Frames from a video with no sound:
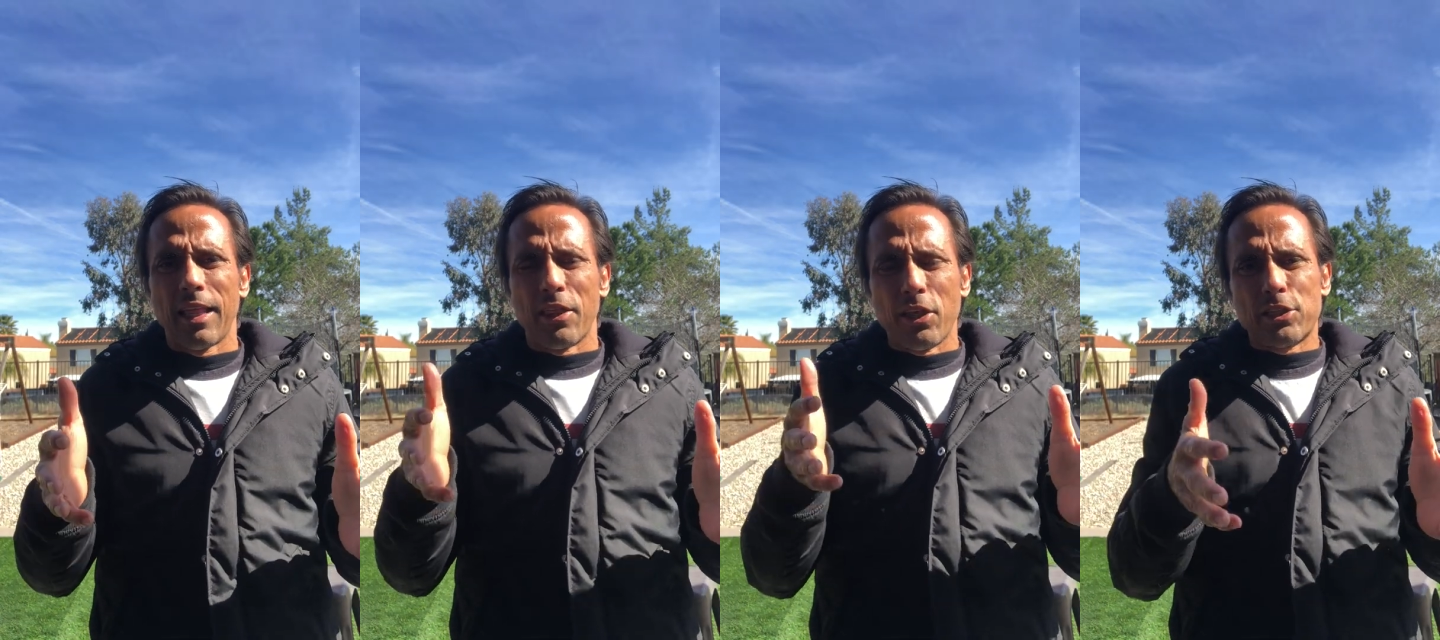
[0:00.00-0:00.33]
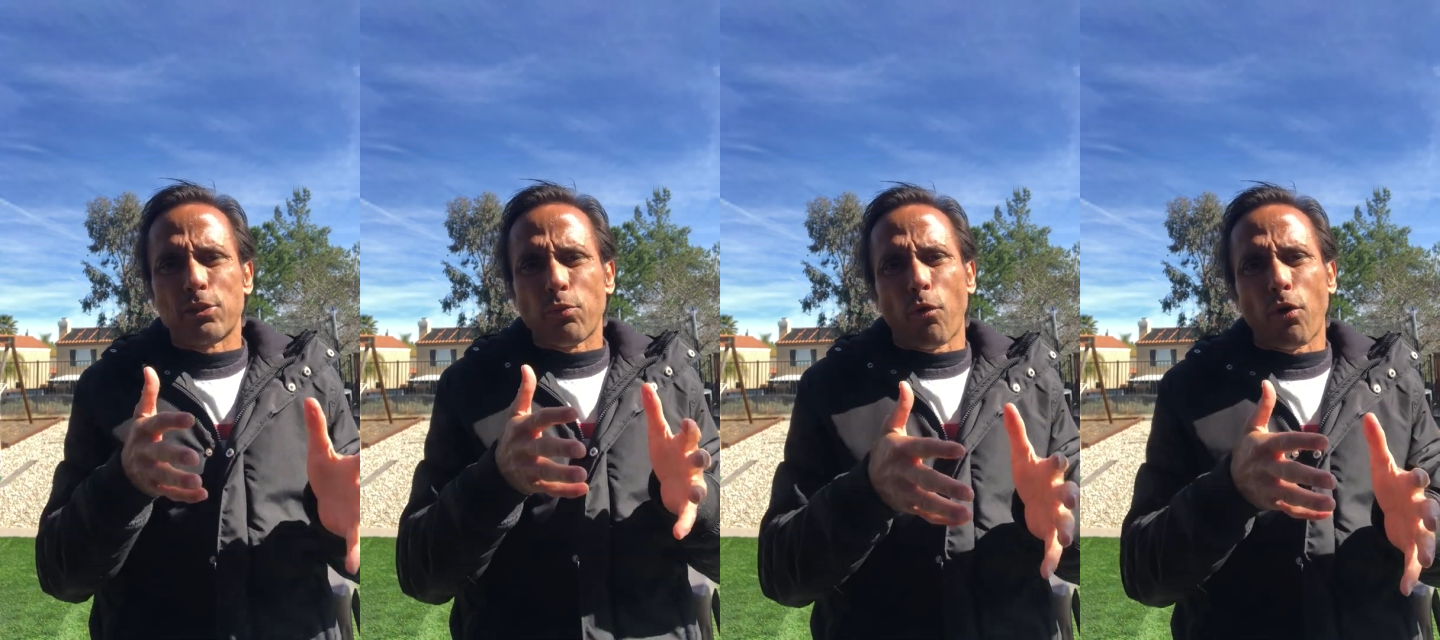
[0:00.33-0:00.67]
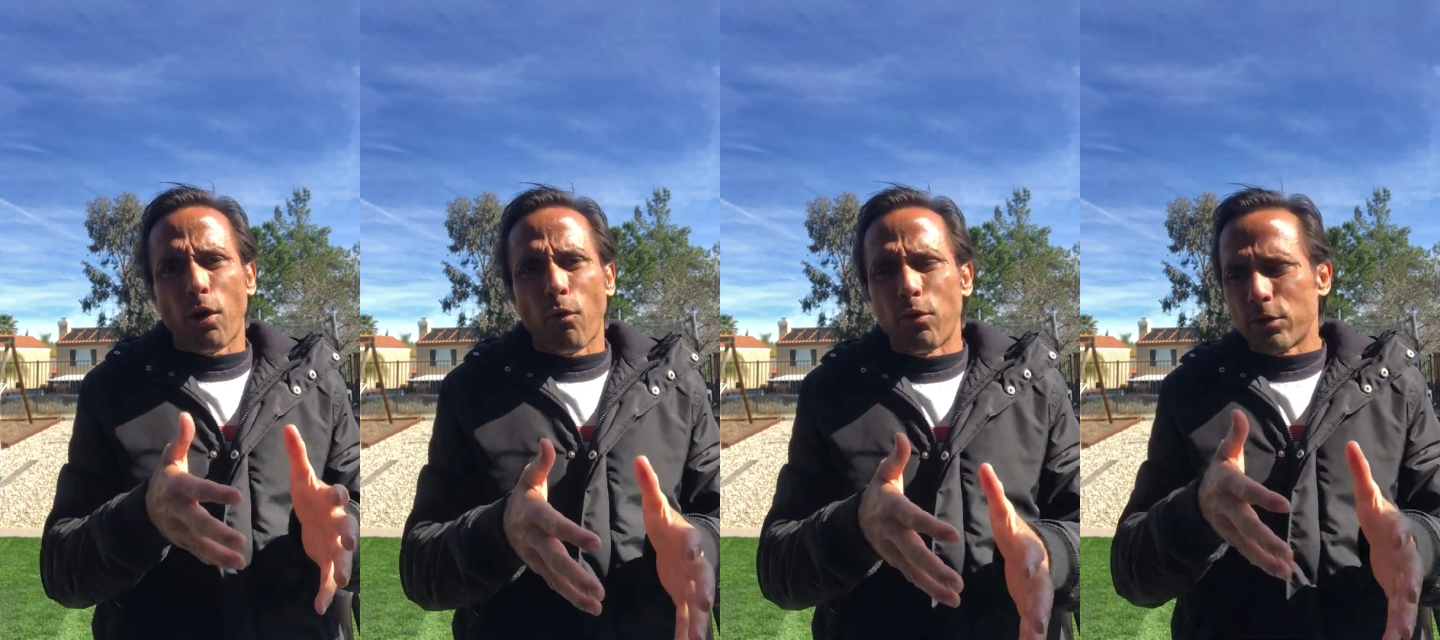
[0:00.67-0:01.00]
This is
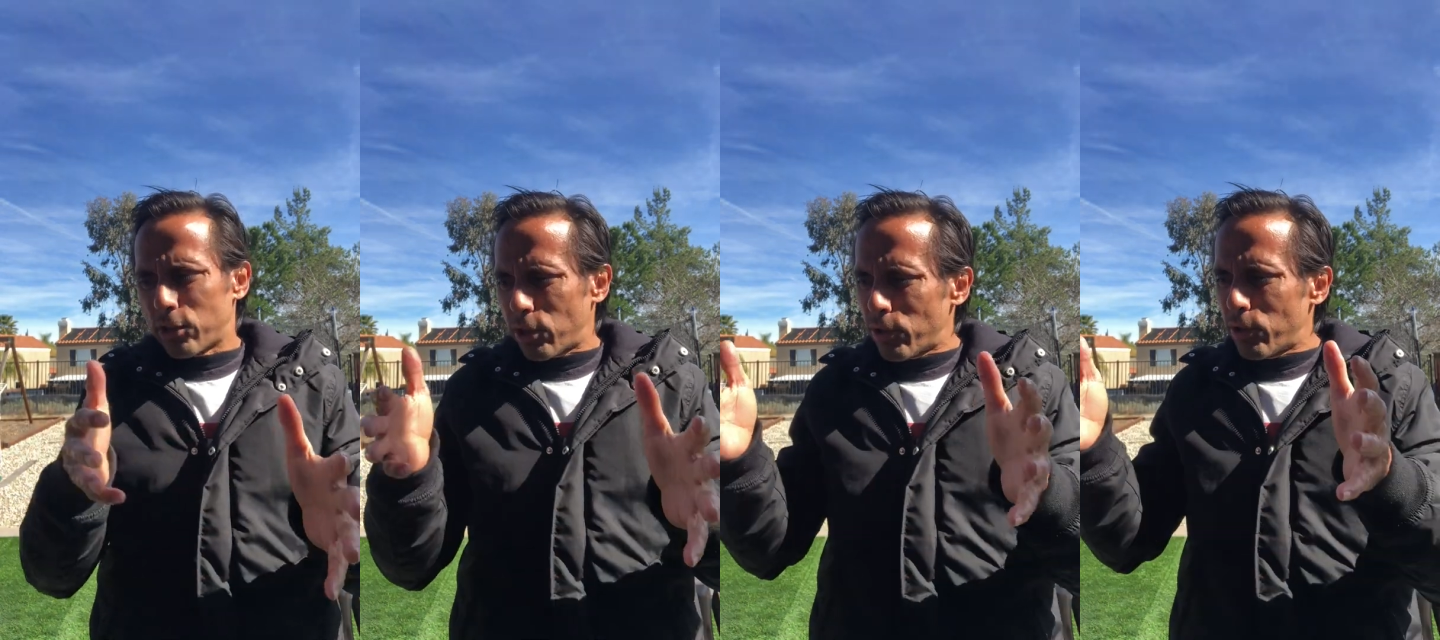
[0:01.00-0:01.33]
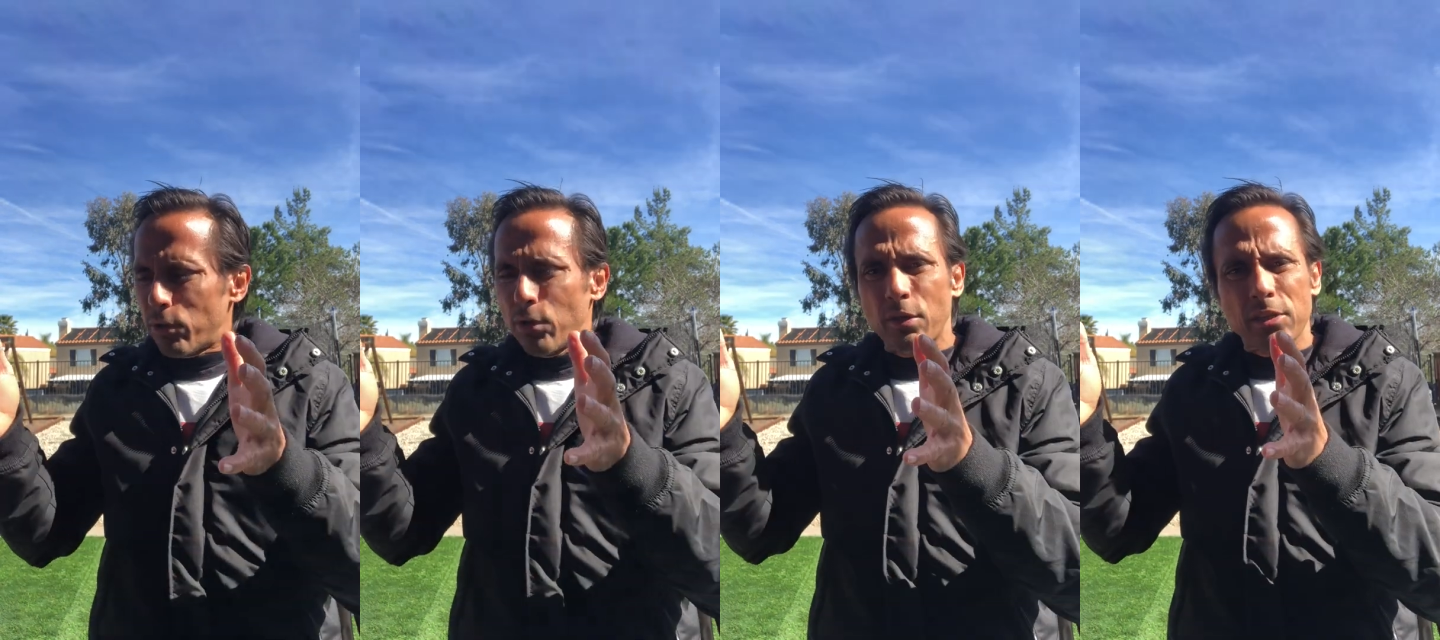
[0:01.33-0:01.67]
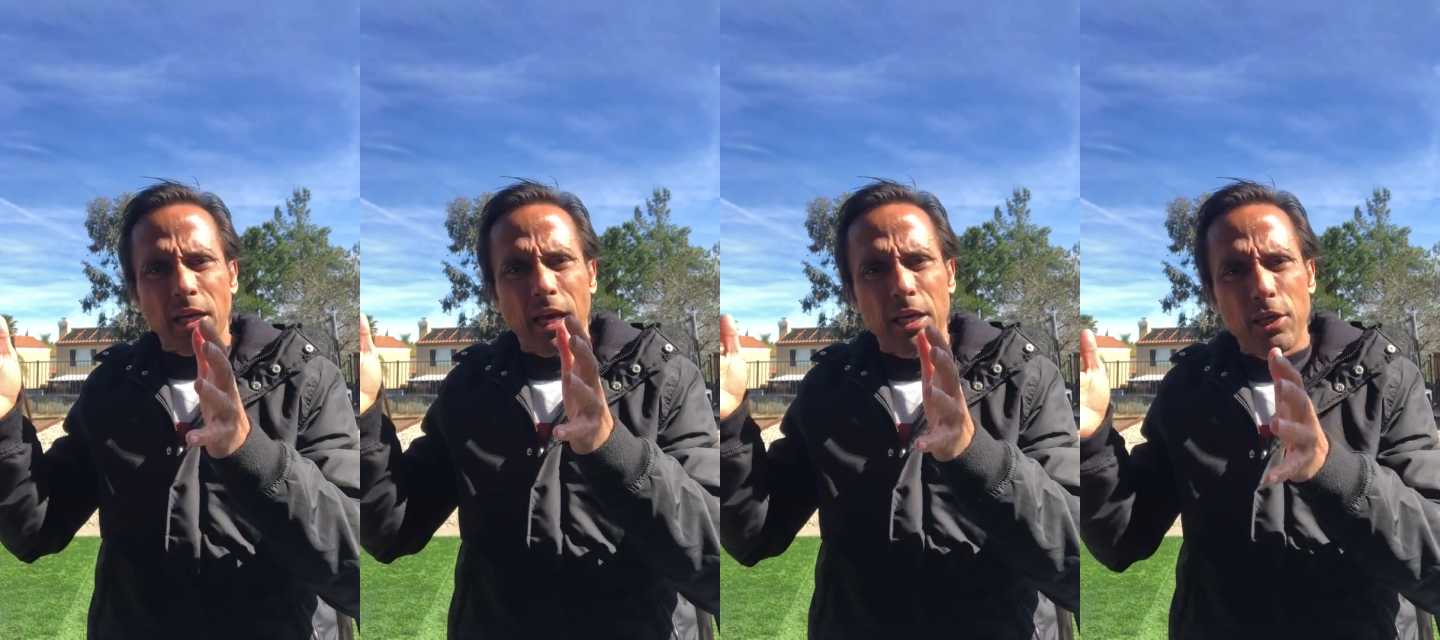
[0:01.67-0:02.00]
what I want to
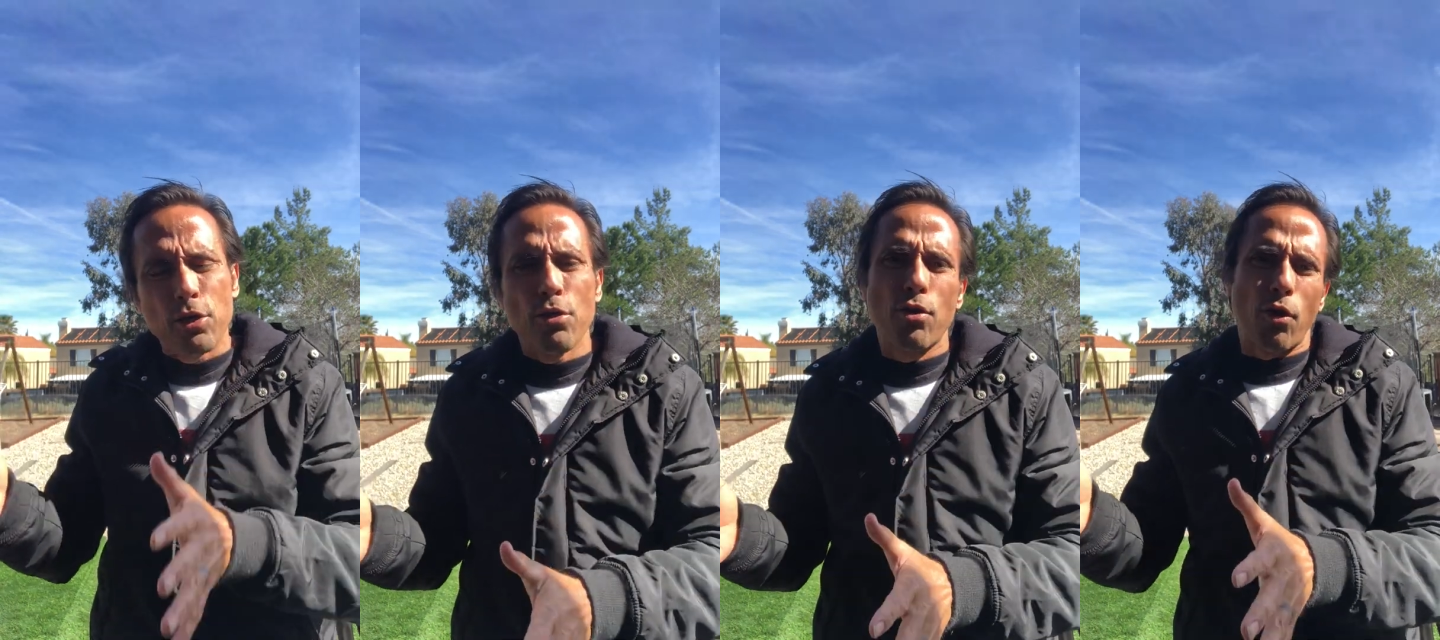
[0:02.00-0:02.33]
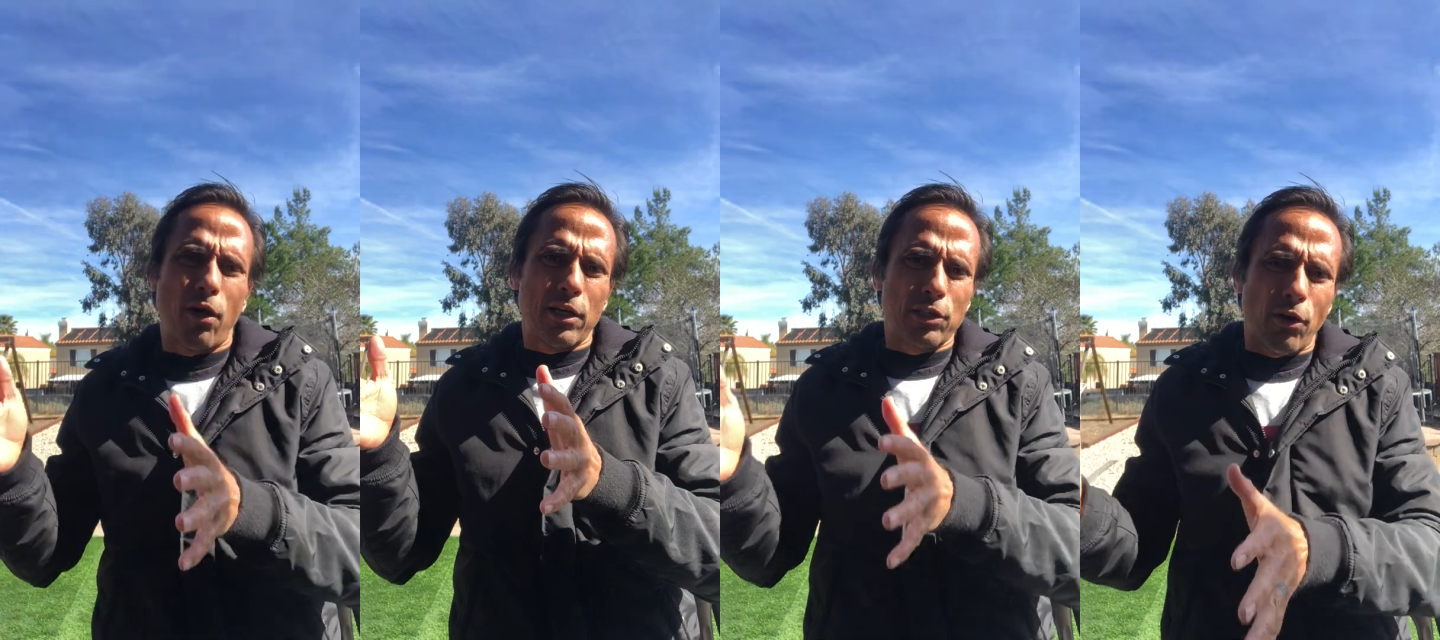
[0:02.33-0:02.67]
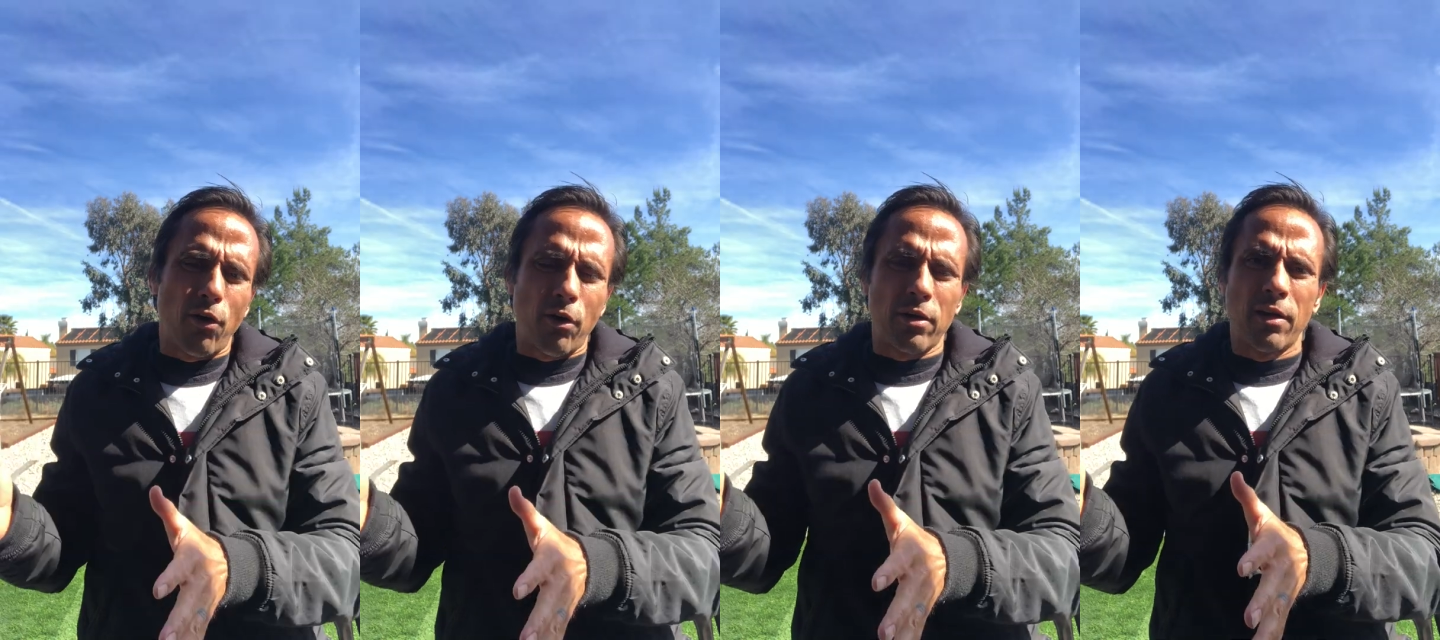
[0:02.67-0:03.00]
take you guys
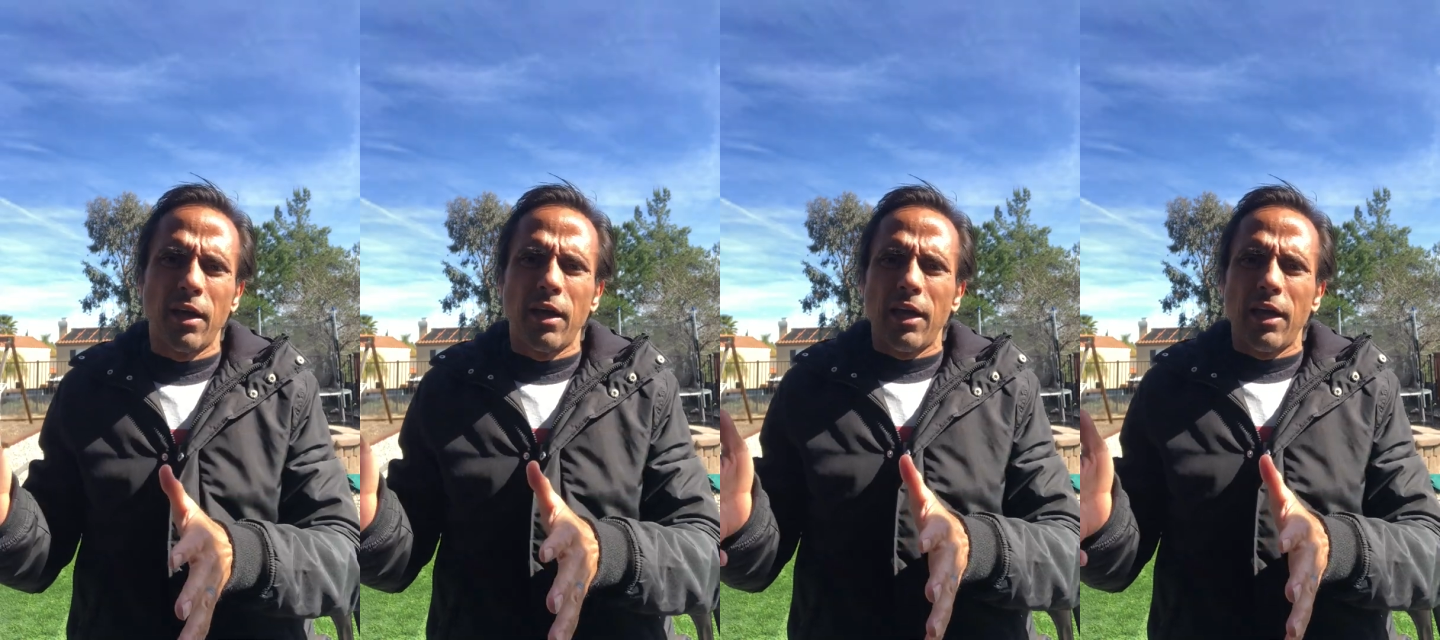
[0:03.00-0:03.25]
on.